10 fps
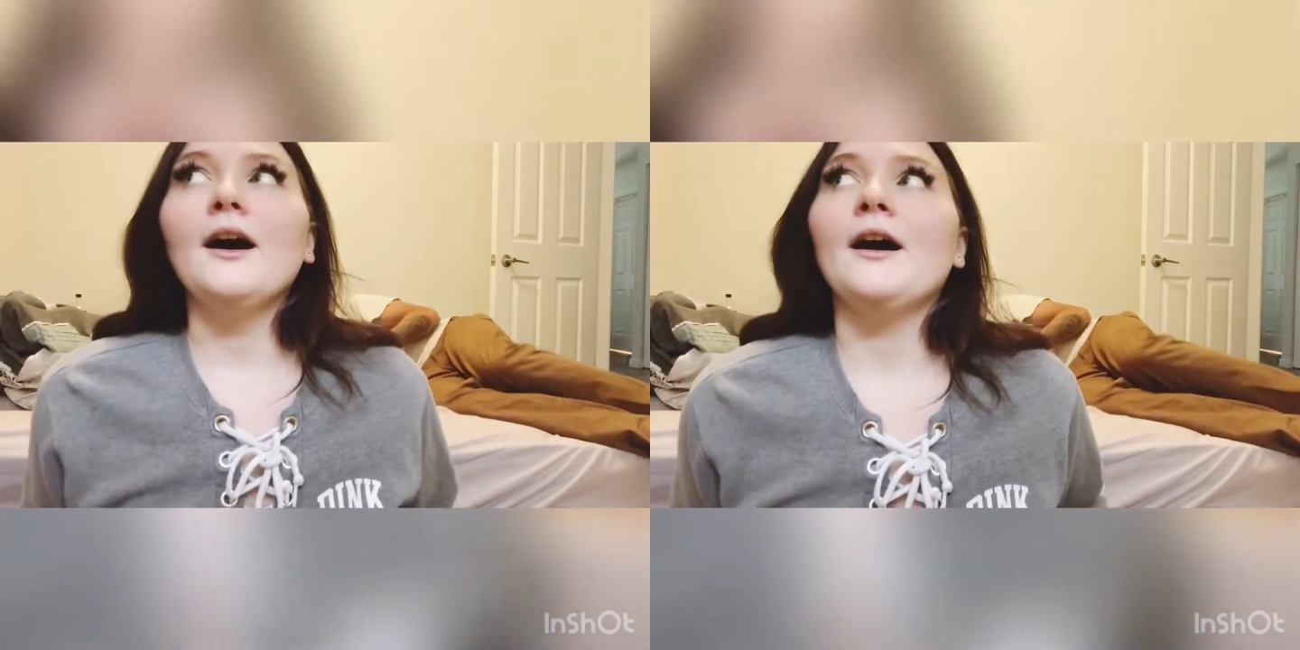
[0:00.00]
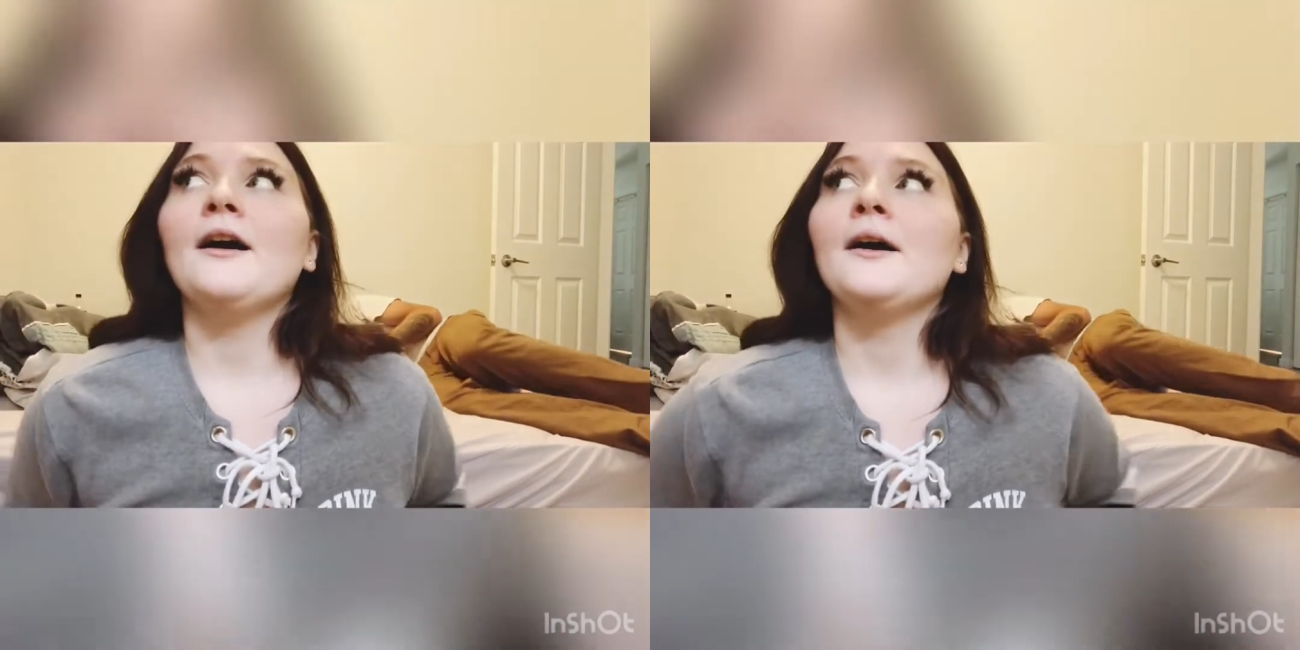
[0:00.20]

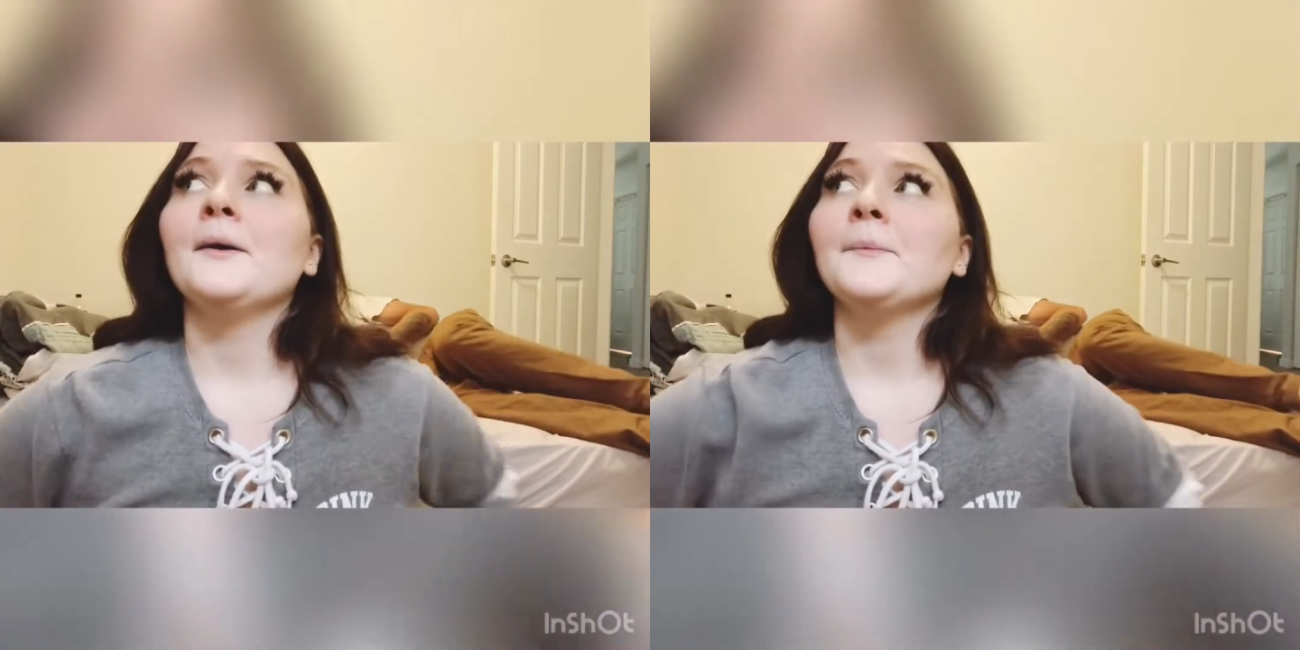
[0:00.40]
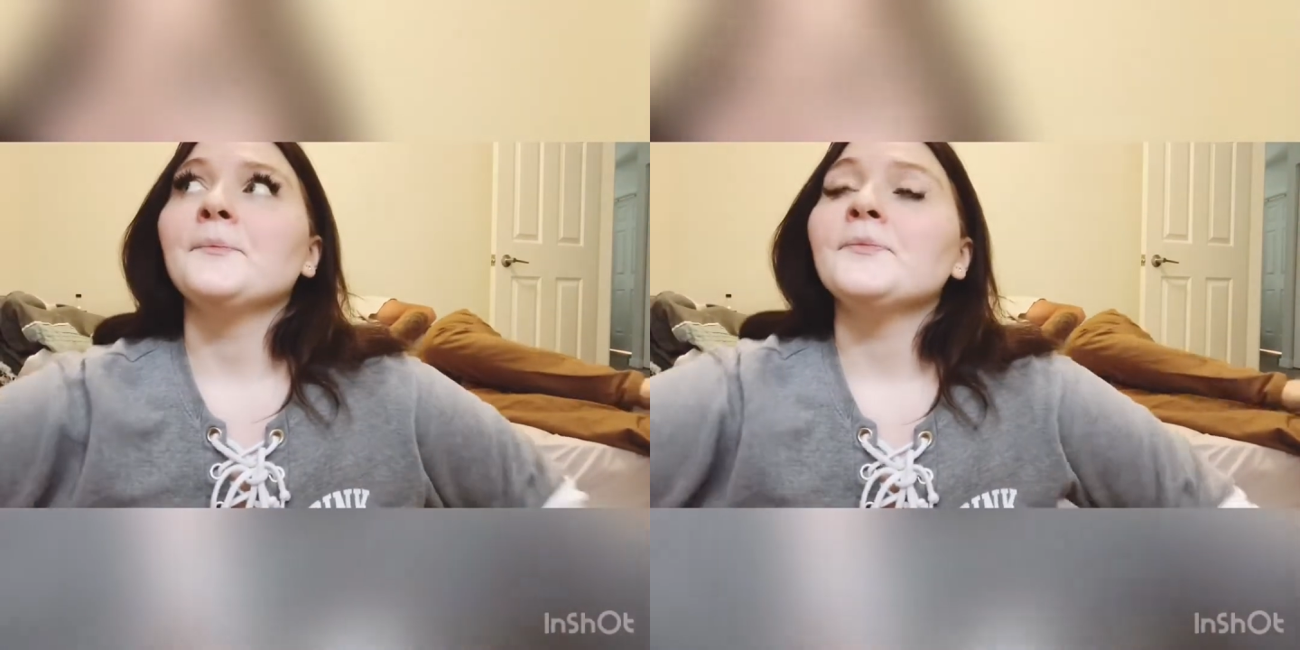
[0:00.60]

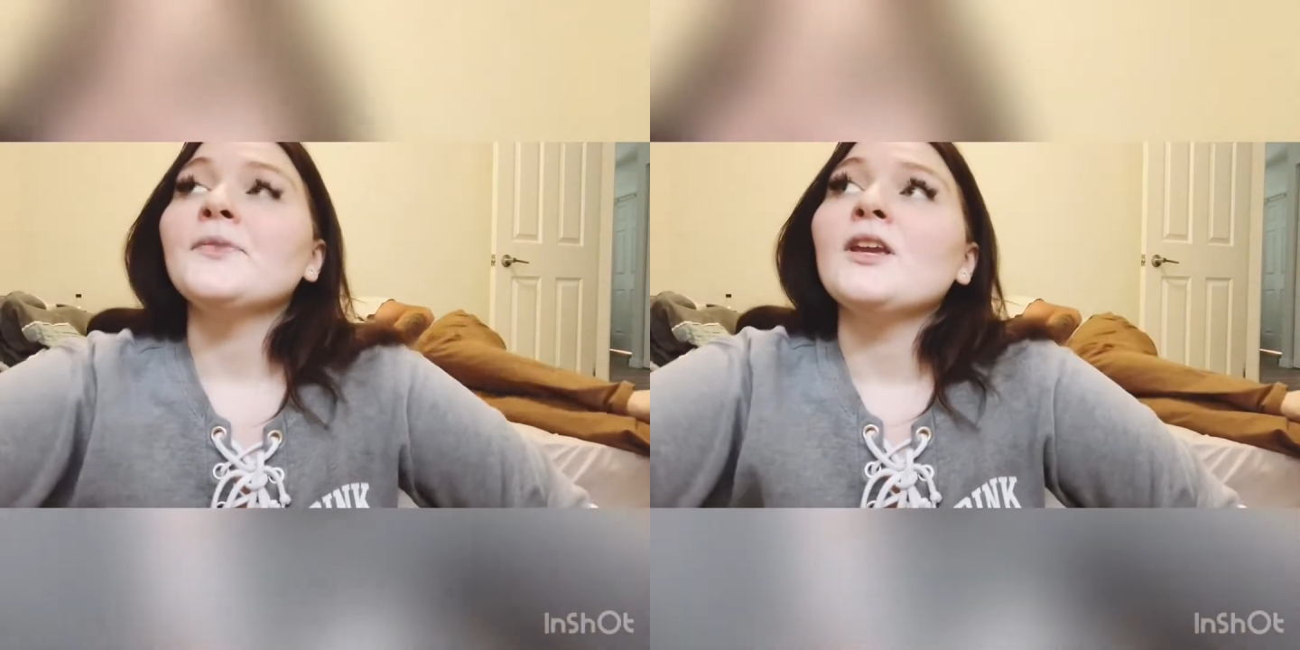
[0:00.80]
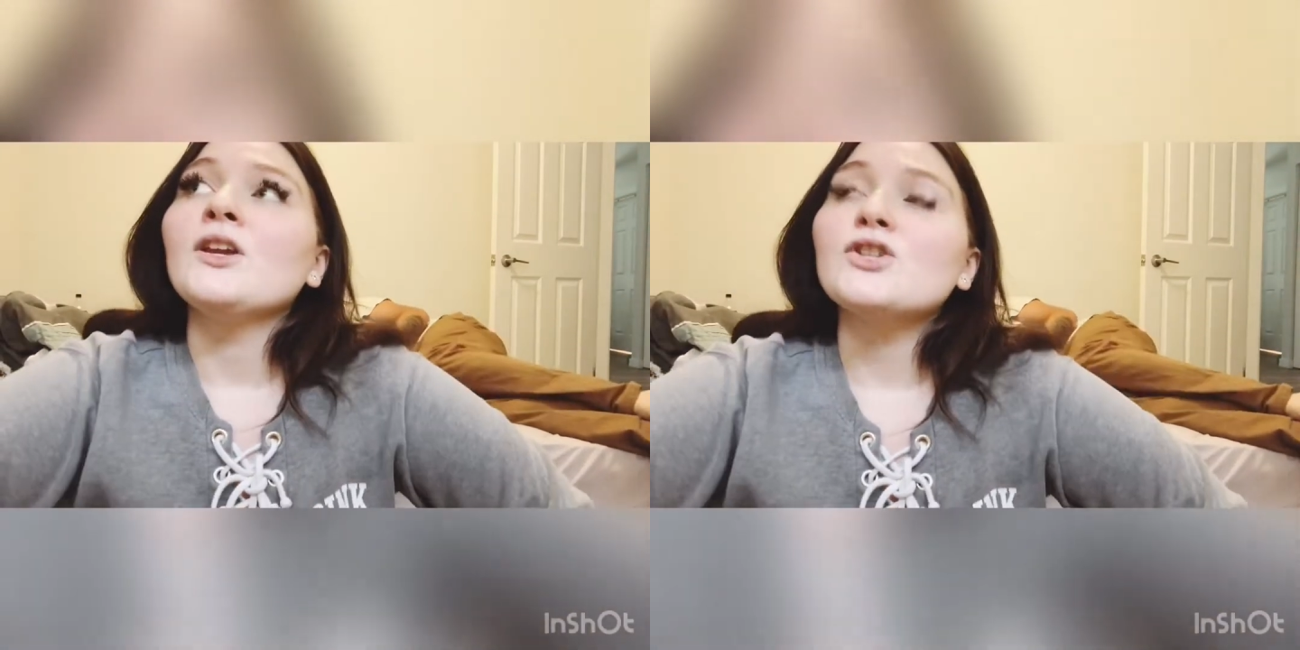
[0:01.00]

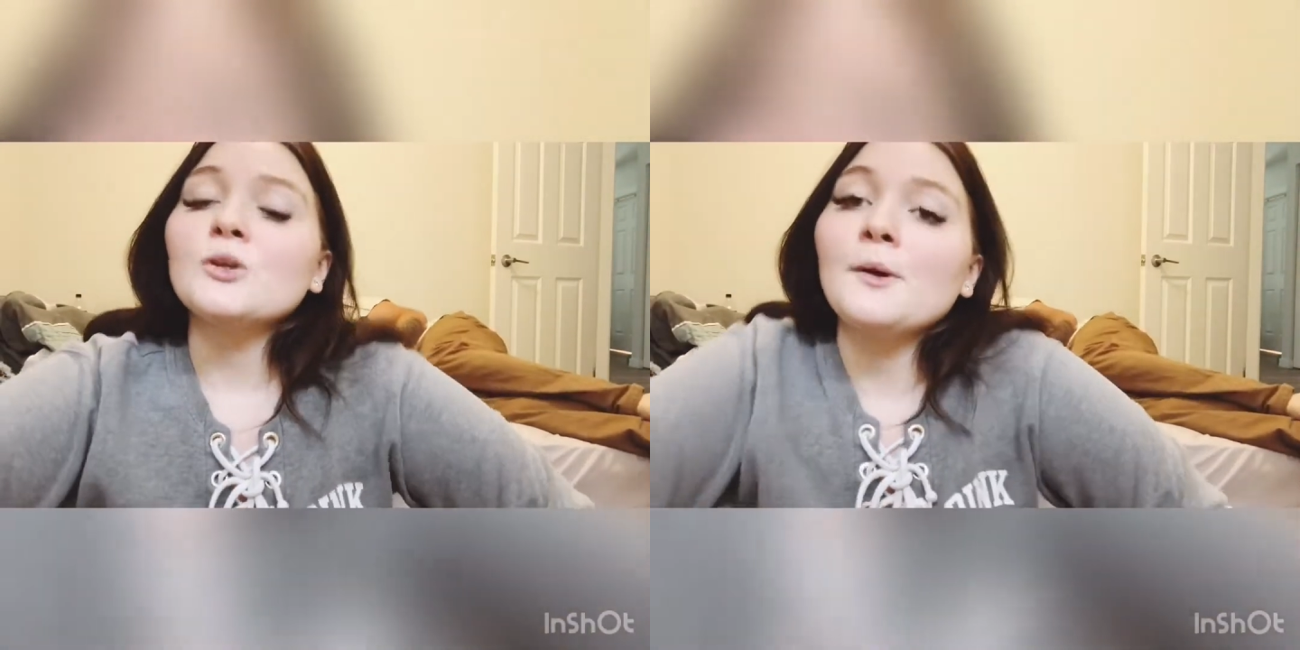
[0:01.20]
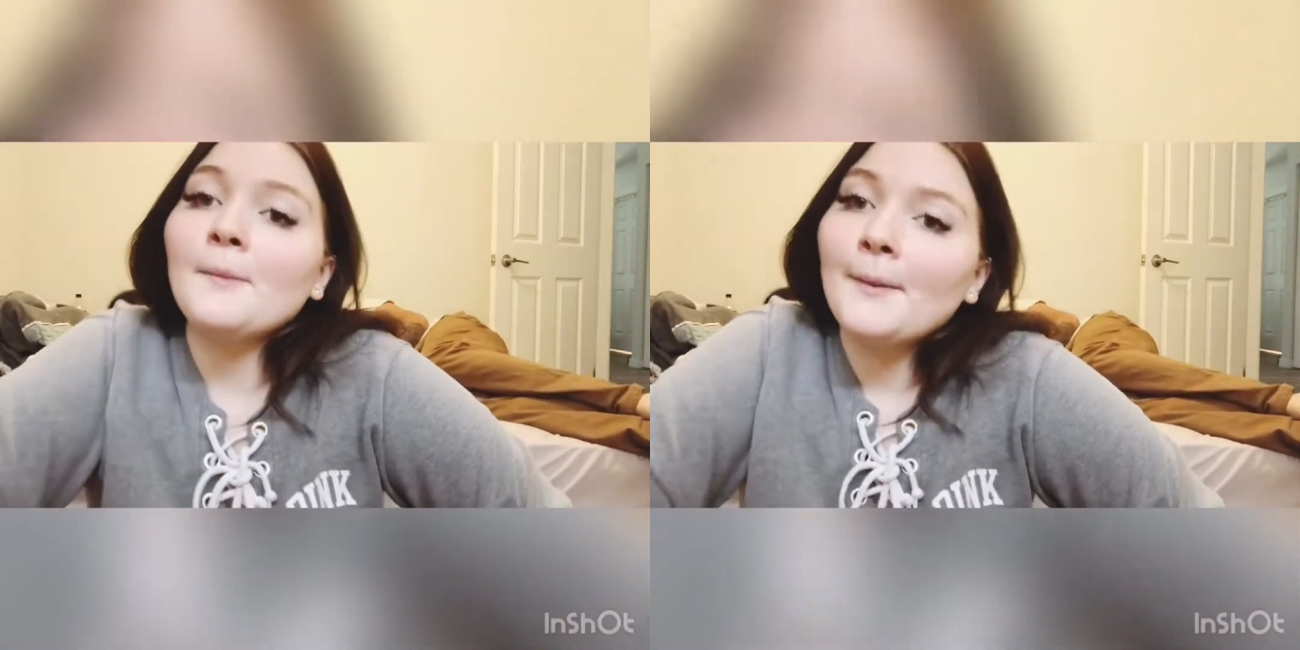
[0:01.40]
So
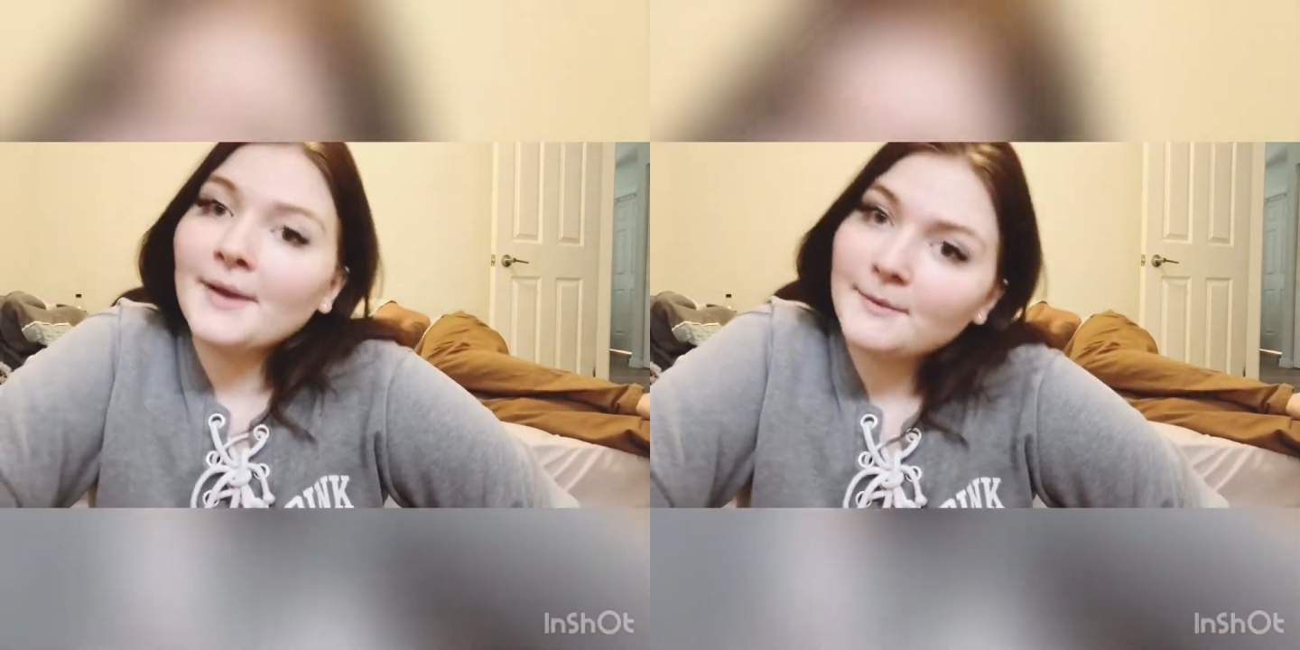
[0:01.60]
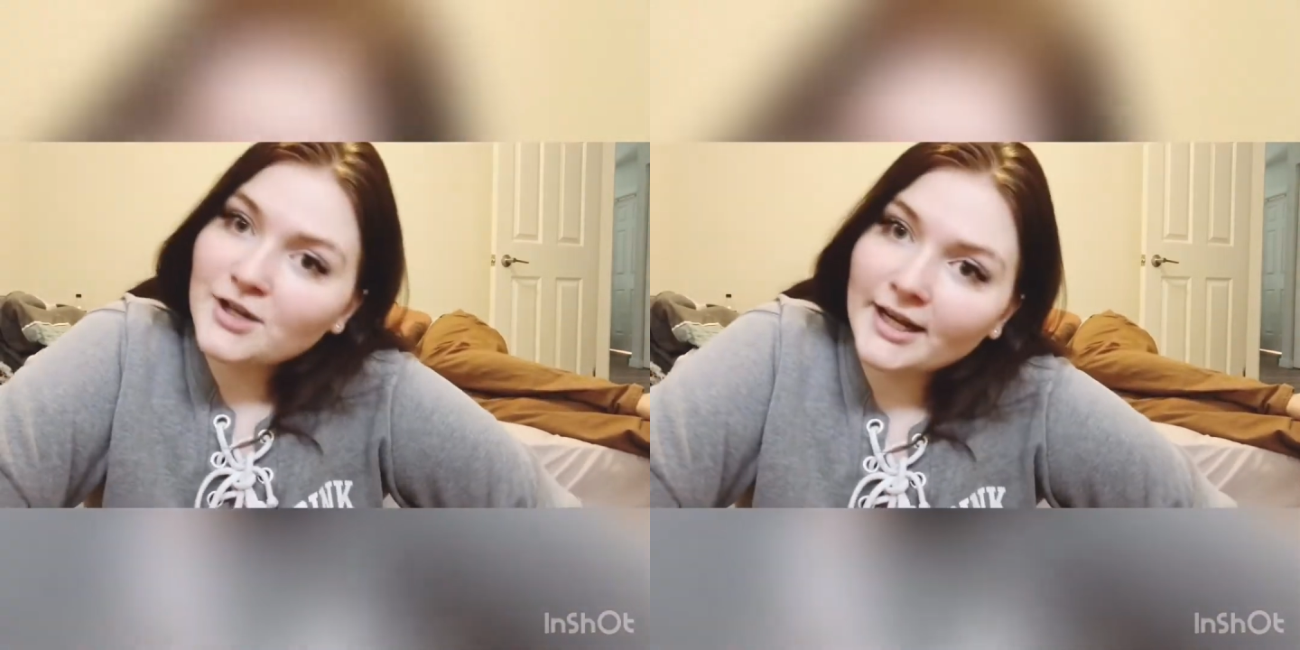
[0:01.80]
my mom
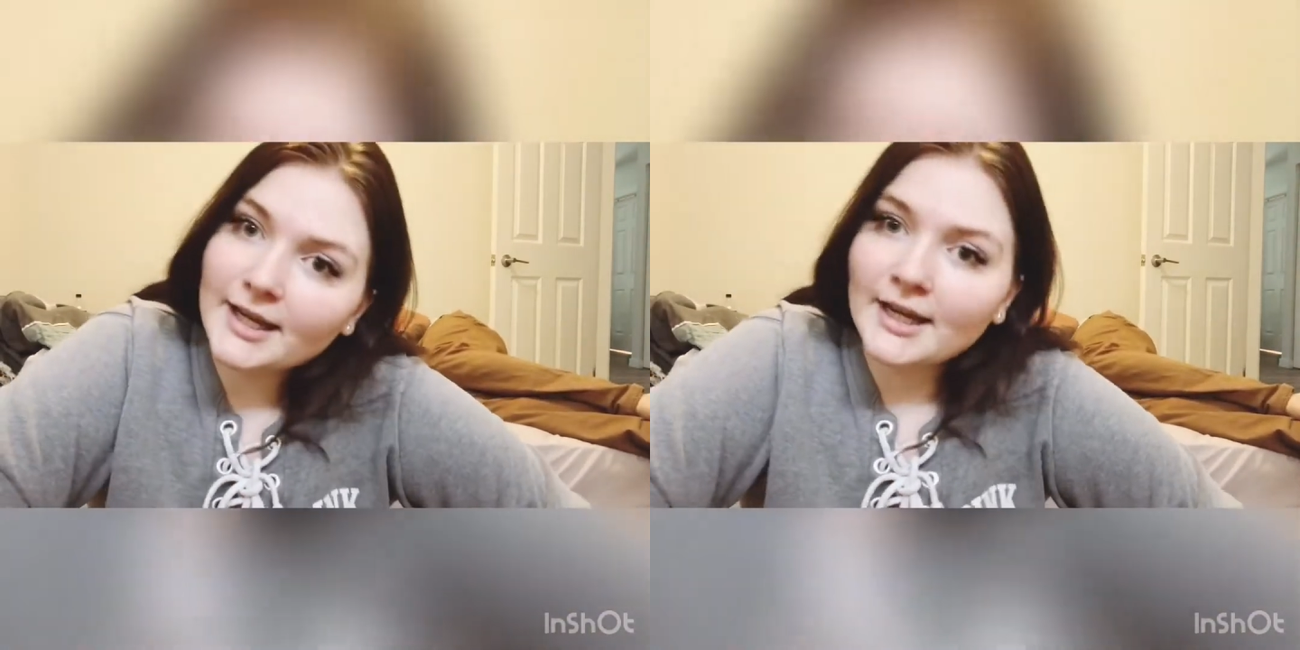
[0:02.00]
kept checking